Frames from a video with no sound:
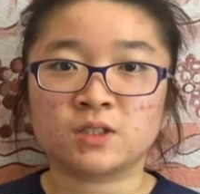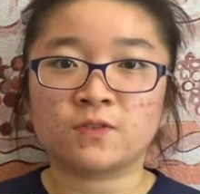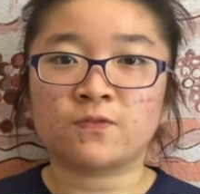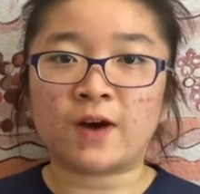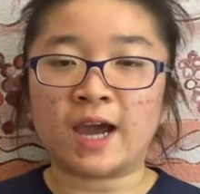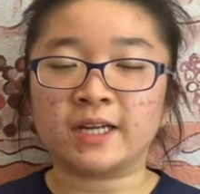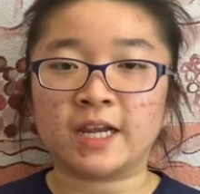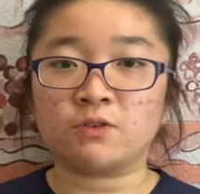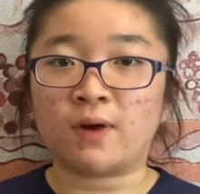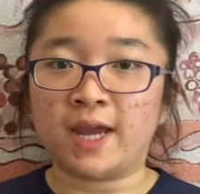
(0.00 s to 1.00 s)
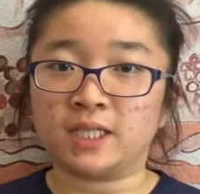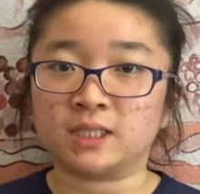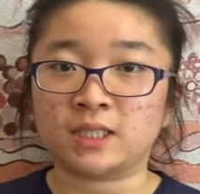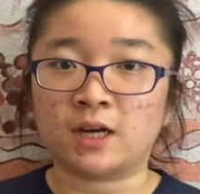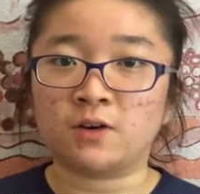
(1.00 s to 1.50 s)
to find a writing
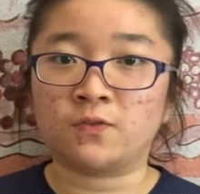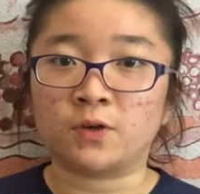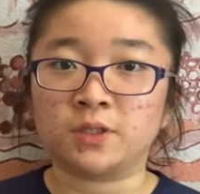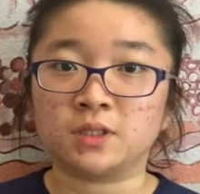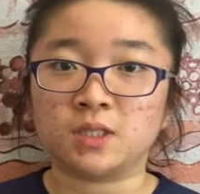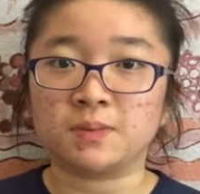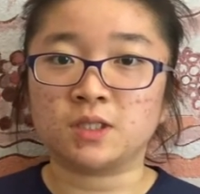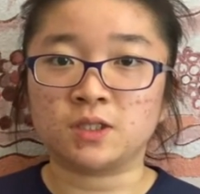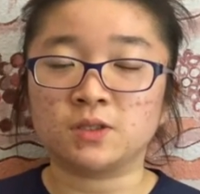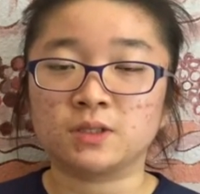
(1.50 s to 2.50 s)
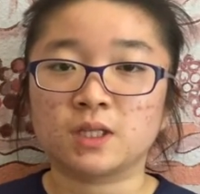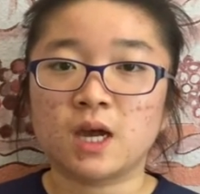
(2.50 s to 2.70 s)
style for your DBQs.